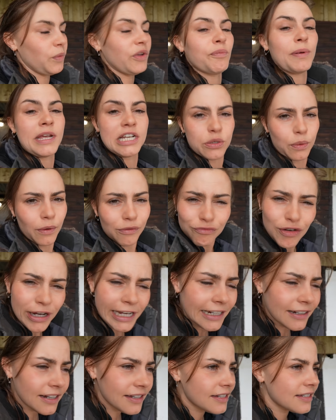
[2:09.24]
We've been to
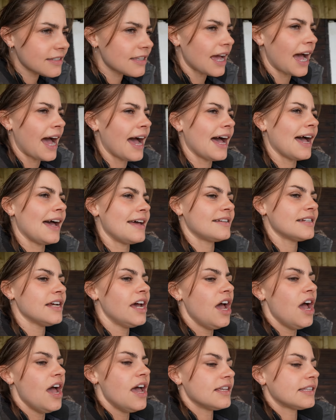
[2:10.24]
arenas and
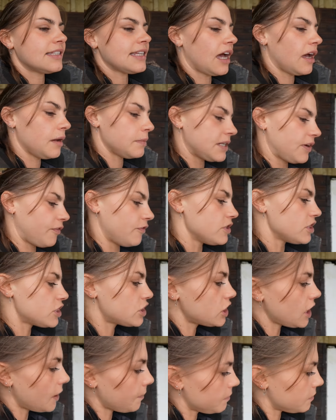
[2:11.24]
set up different
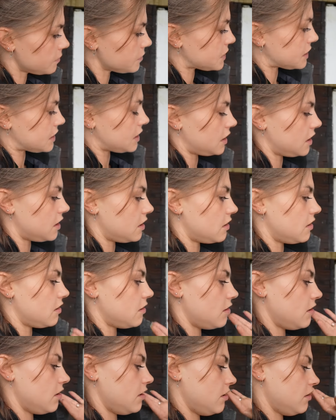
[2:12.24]
jumps
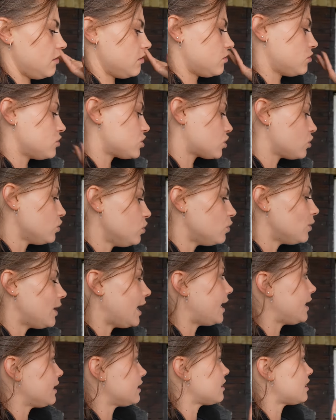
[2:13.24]
and
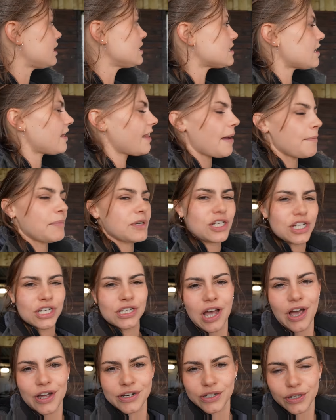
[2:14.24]
schooling and things like that, but
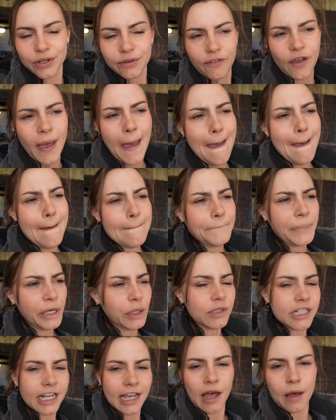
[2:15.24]
just kind of
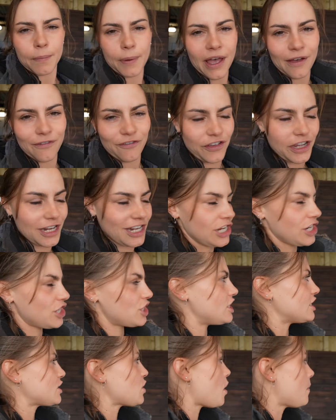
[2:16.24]
building up her fitness.
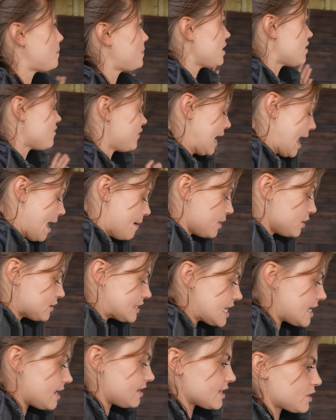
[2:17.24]
She's got a bit of an
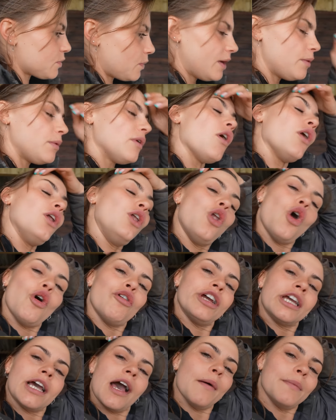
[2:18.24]
MOT this week. We've got
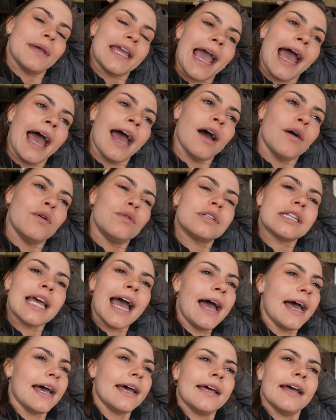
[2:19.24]
Lauren coming out
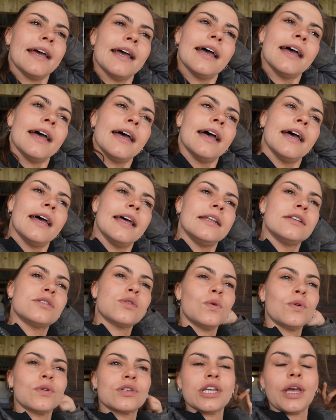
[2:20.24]
and
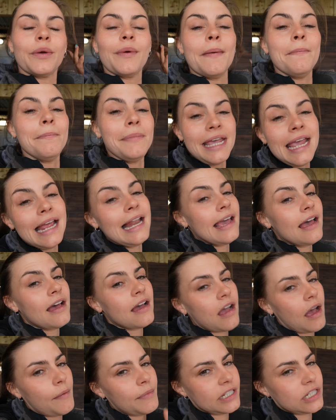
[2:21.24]
also
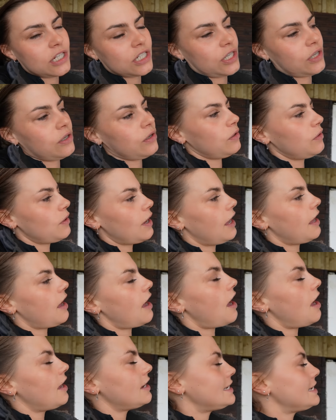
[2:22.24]
Amelia coming to do
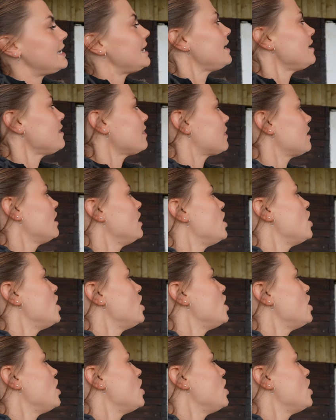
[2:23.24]
her teeth.